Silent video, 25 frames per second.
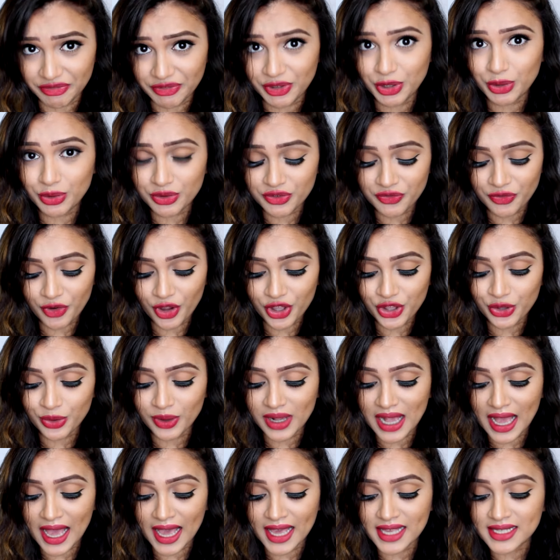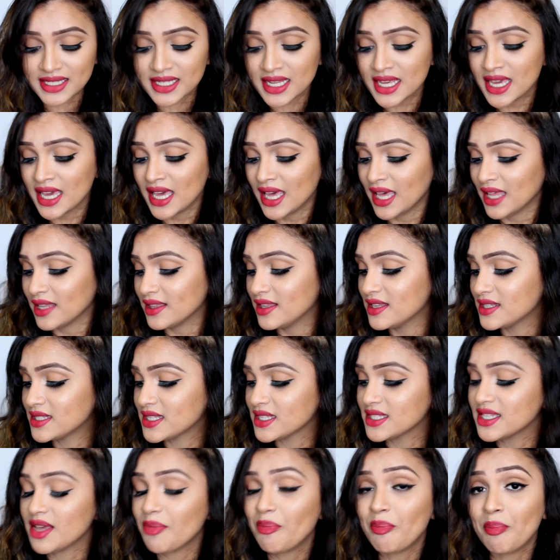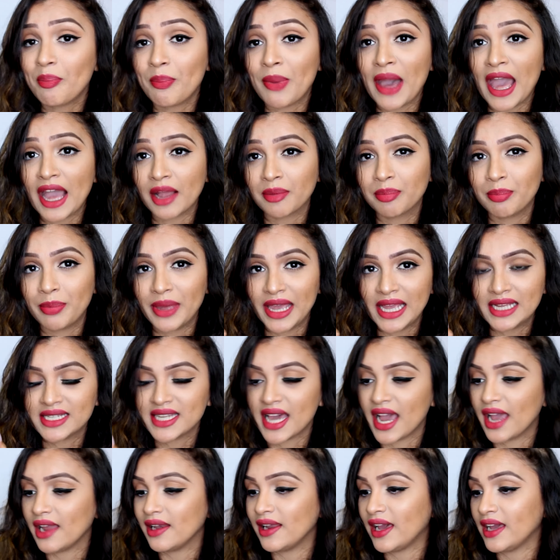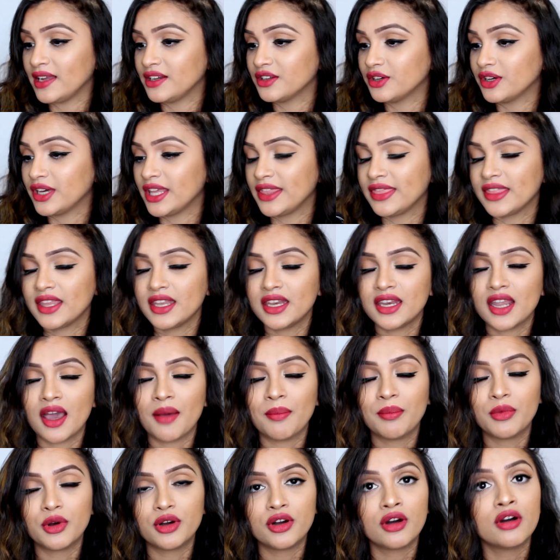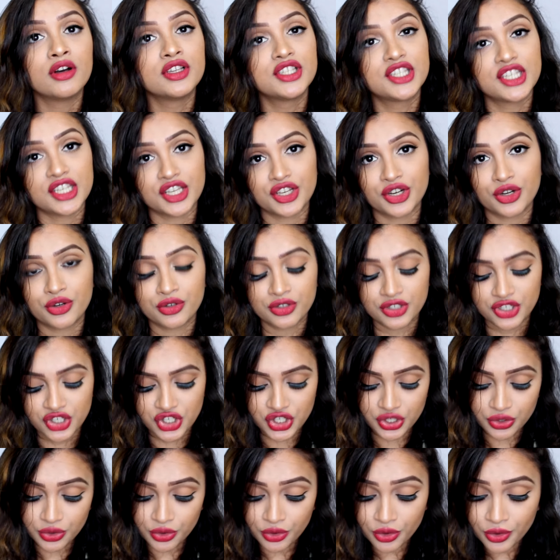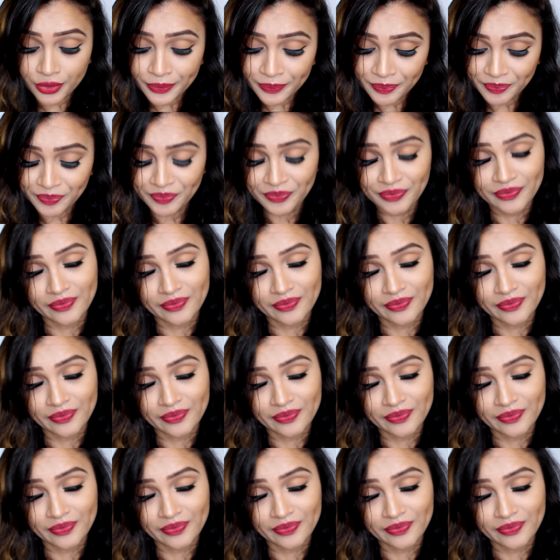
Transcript: reviewed for you guys. This is the Pac Baked Highlighter in the number 02.